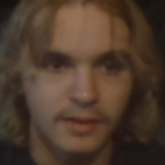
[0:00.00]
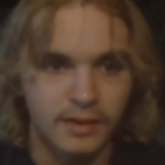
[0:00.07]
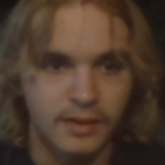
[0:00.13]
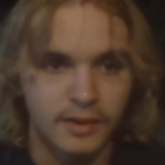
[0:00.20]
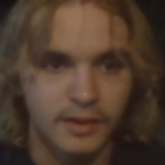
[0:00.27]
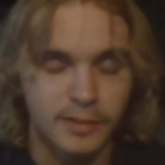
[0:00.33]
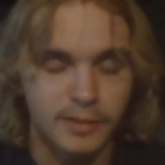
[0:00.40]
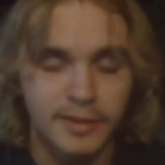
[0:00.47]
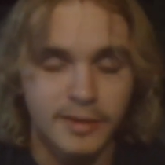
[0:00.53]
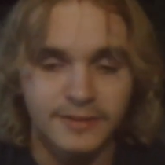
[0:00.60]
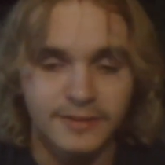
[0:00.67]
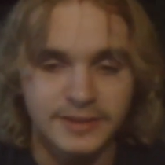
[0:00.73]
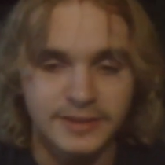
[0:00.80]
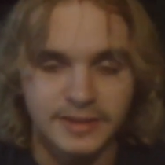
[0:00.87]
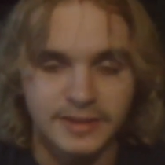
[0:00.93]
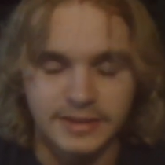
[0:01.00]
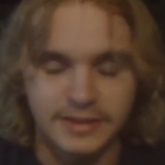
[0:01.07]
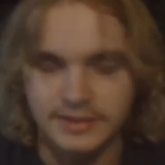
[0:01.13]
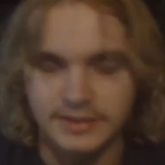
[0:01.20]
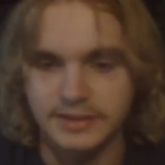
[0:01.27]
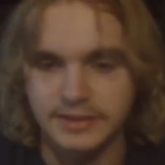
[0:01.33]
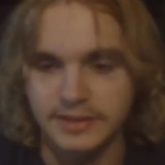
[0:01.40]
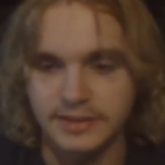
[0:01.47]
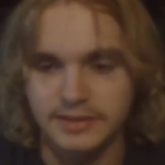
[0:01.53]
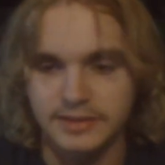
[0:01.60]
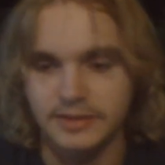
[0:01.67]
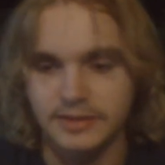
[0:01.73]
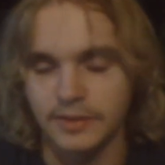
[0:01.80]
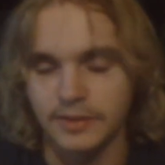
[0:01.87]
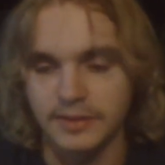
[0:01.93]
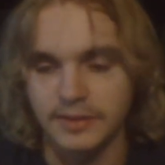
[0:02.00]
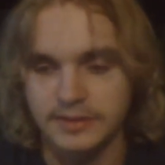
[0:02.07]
You may have seen it. It's you know,